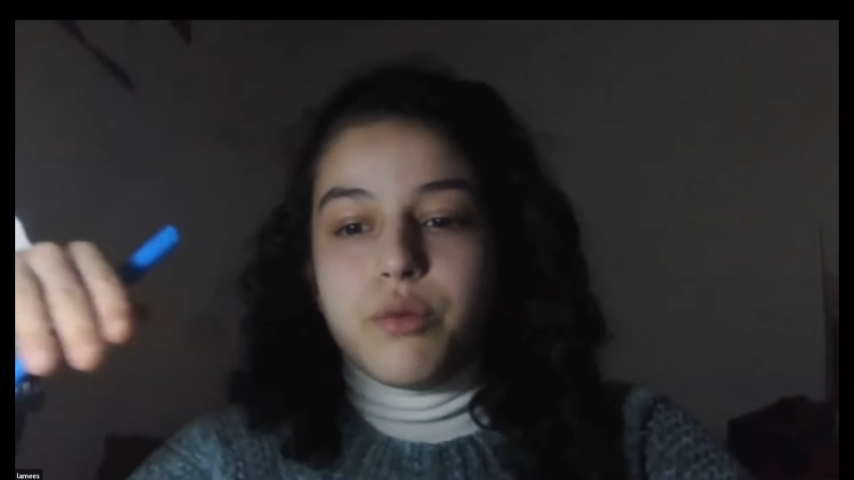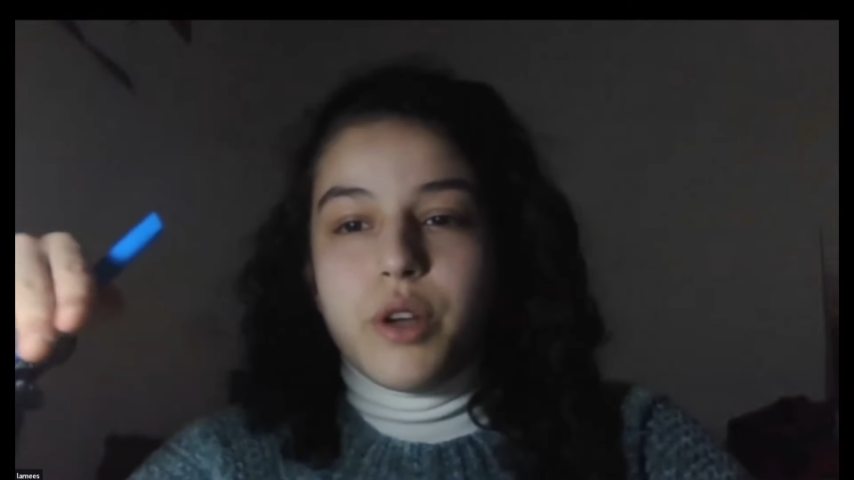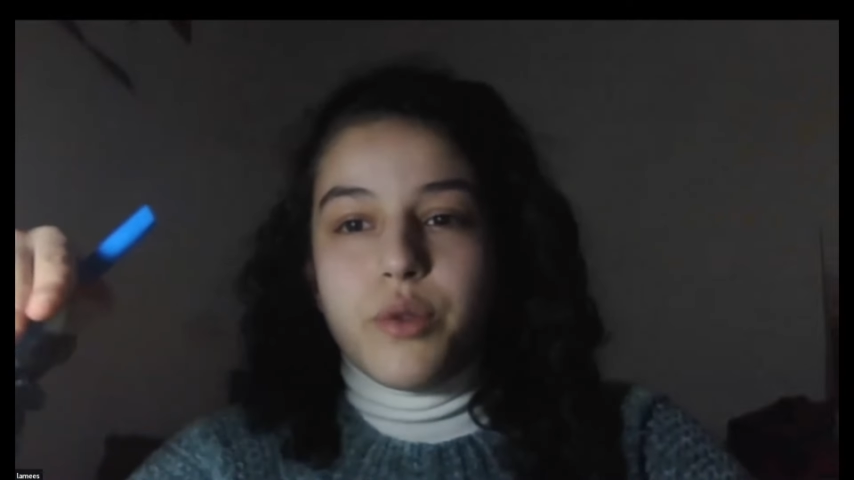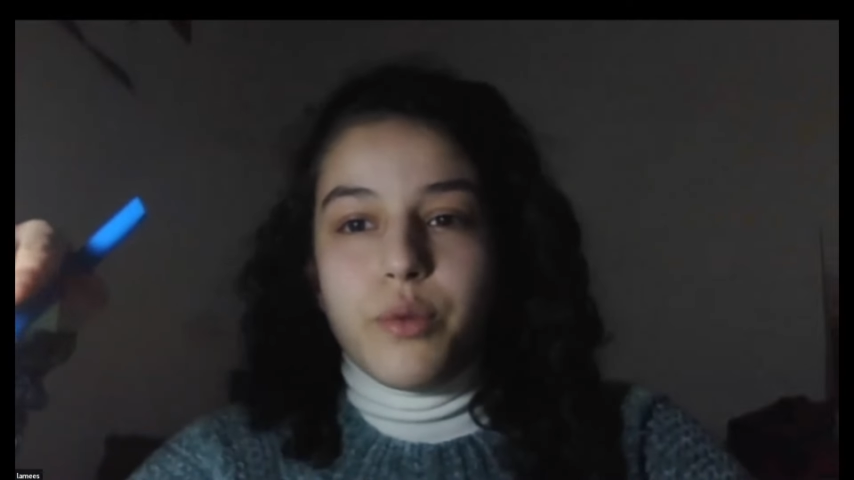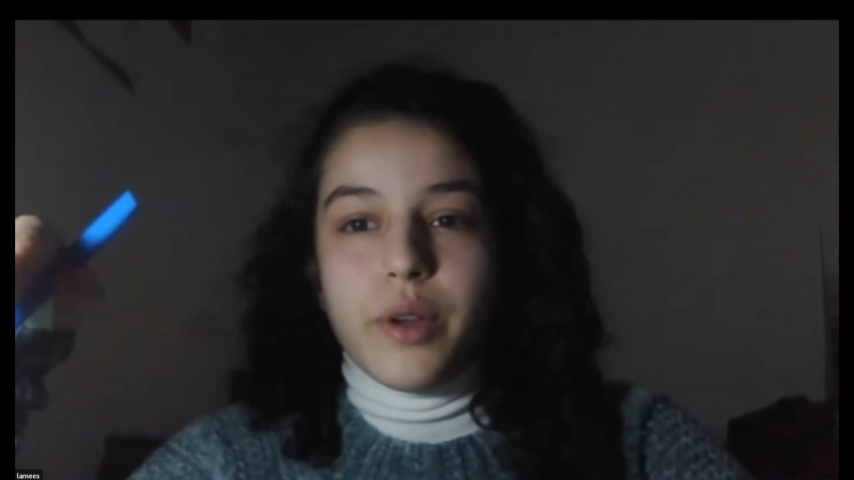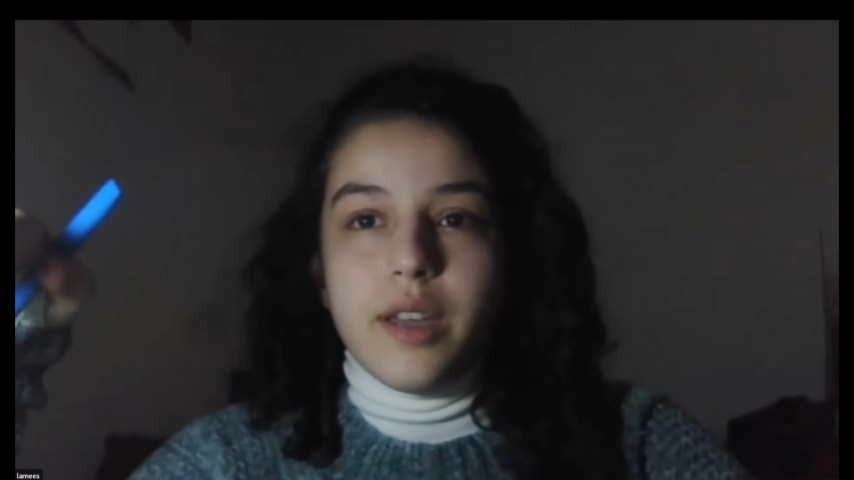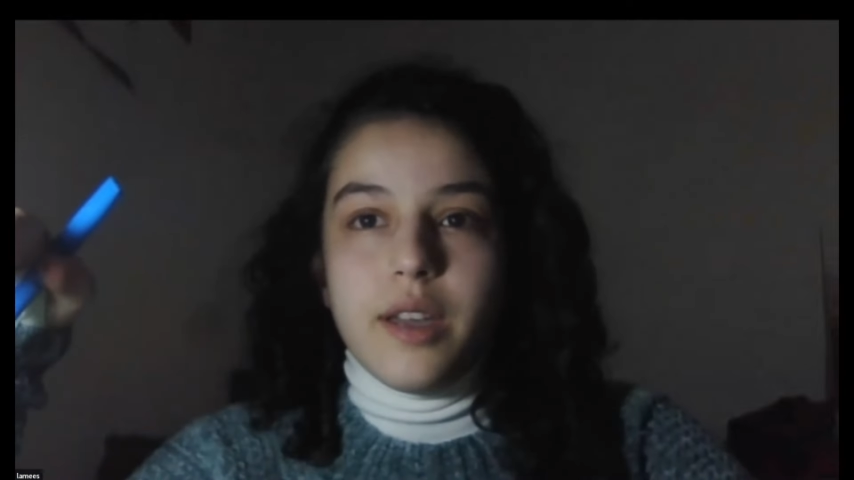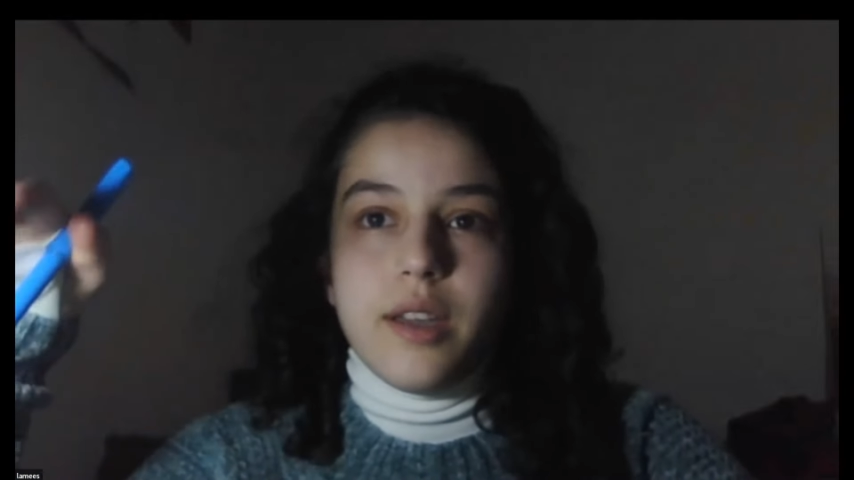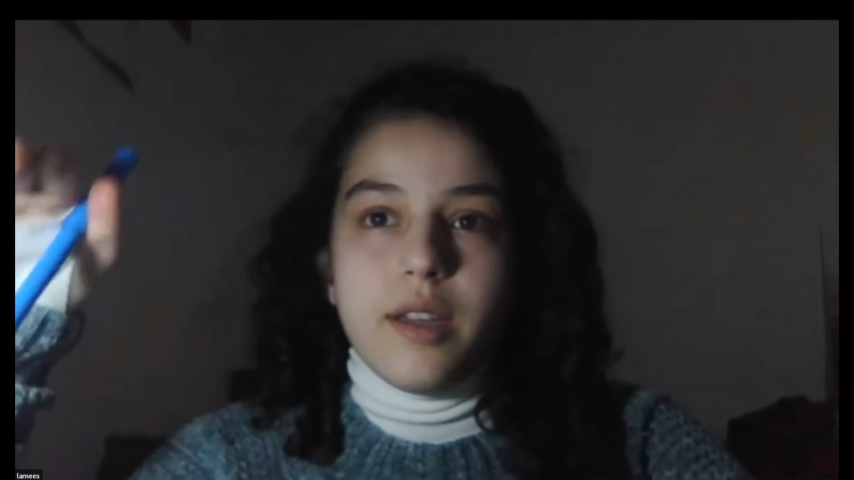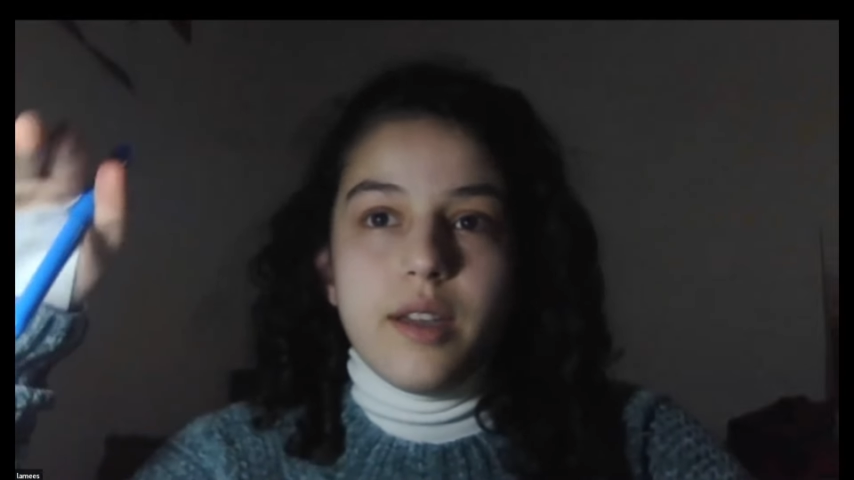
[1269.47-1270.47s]
where
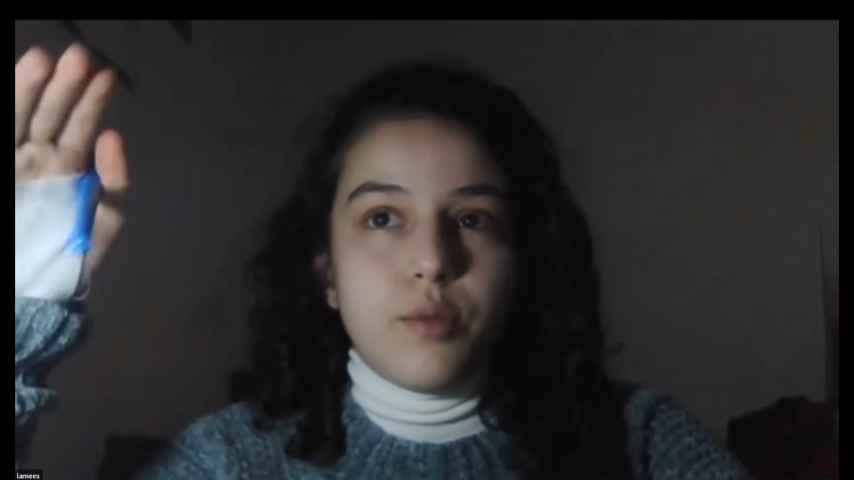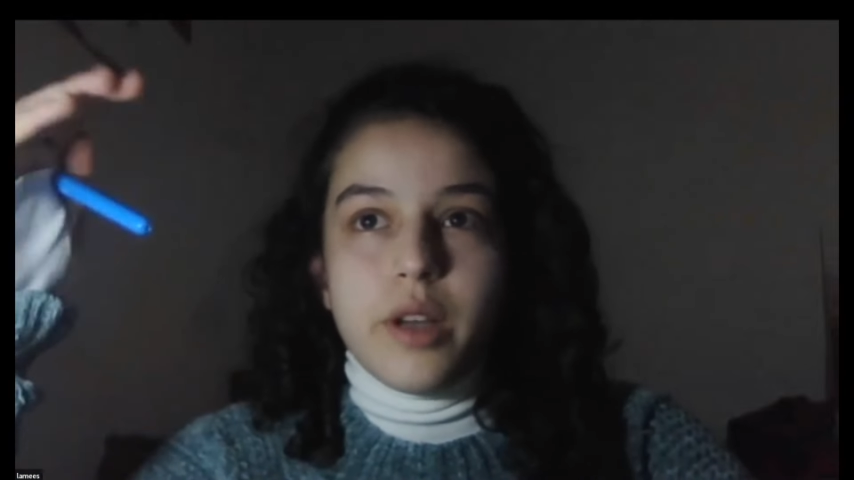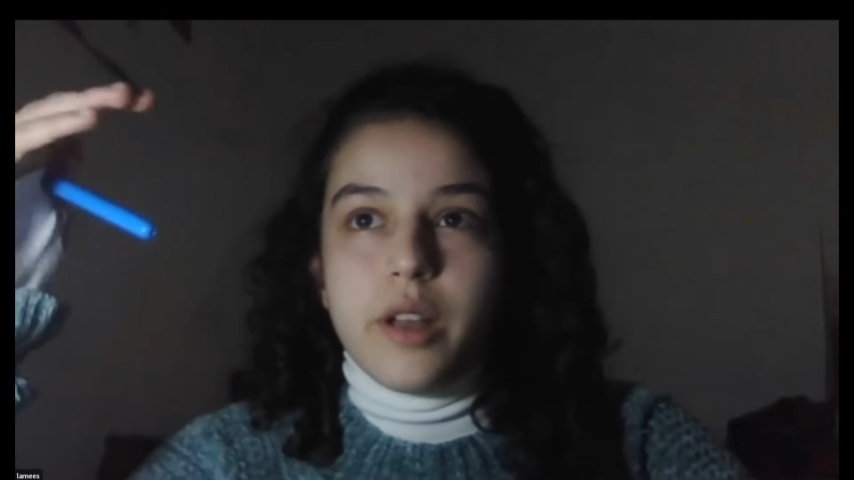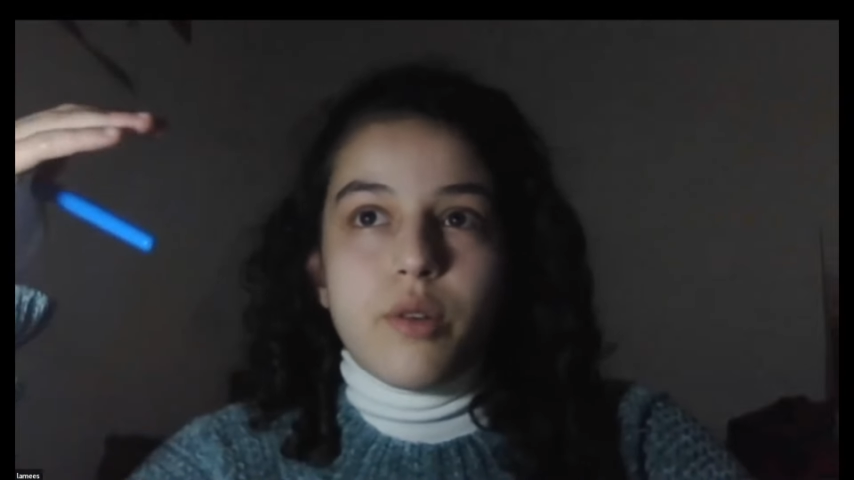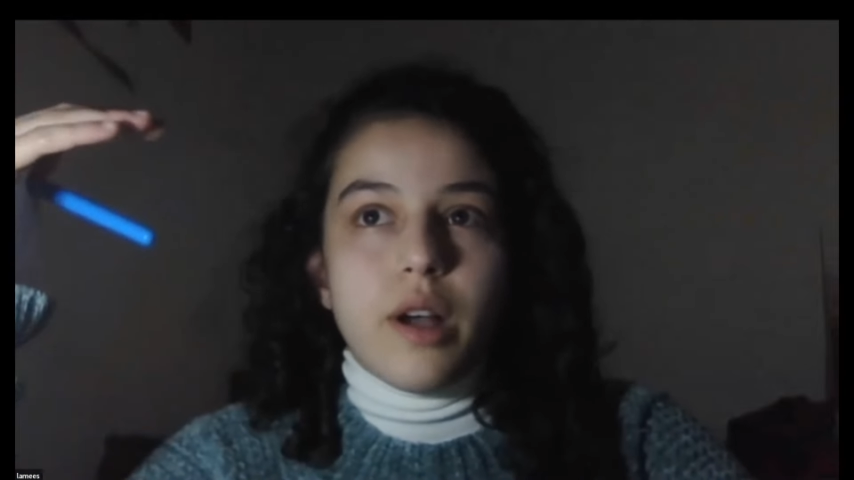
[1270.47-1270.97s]
we were,